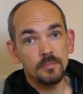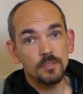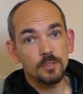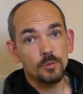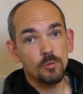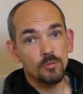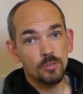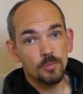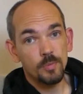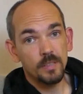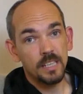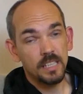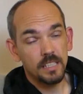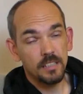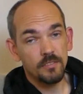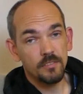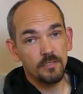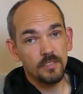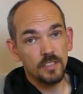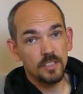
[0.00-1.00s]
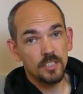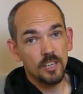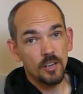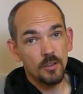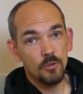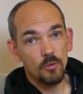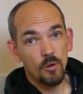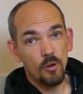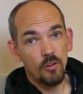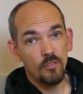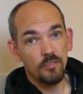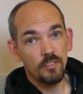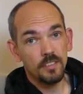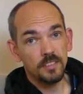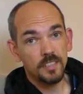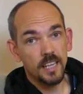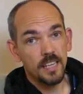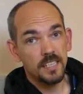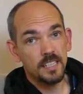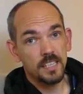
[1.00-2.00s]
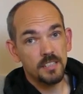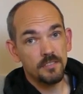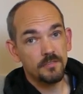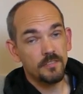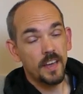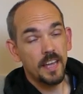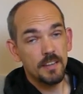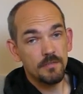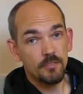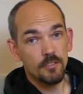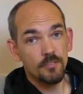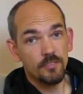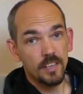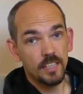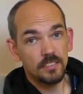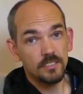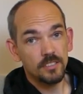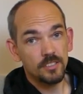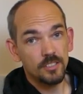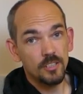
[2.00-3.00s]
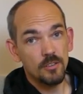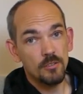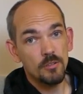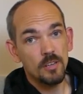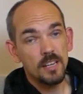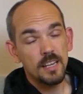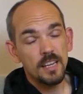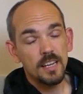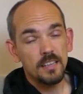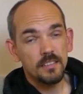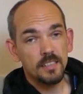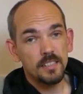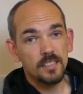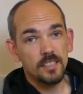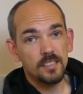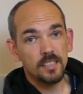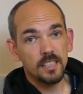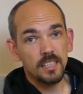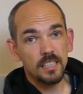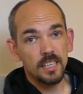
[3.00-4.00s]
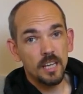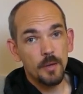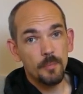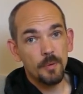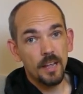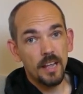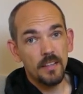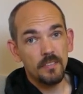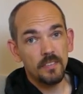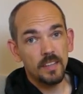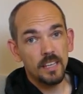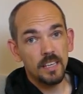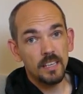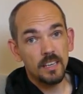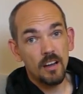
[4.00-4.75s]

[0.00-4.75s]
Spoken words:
towards the beginning of the video of Daisy's favourite thing to do. This is a clip in the